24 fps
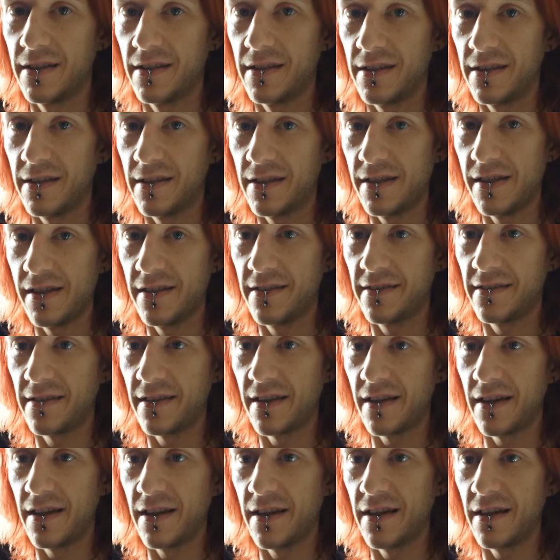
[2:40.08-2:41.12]
It's
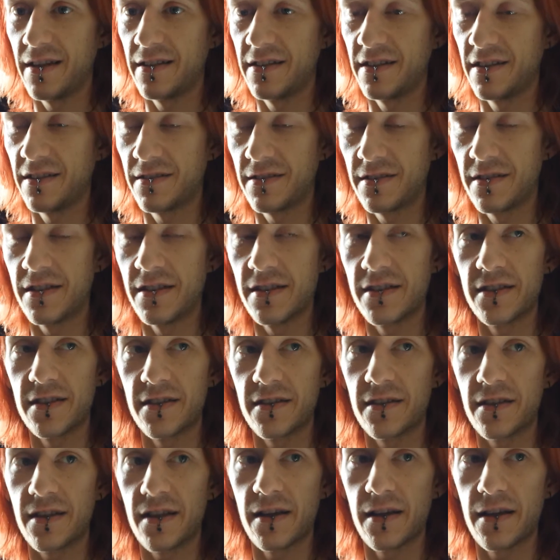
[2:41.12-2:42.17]
just
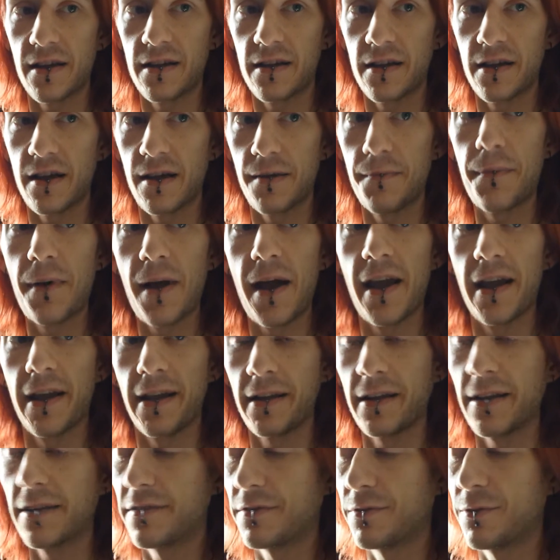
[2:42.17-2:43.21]
a pain.
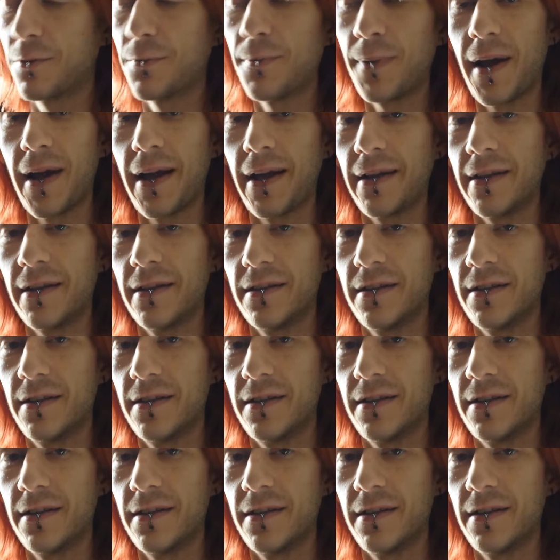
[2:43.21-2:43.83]
It's real pain.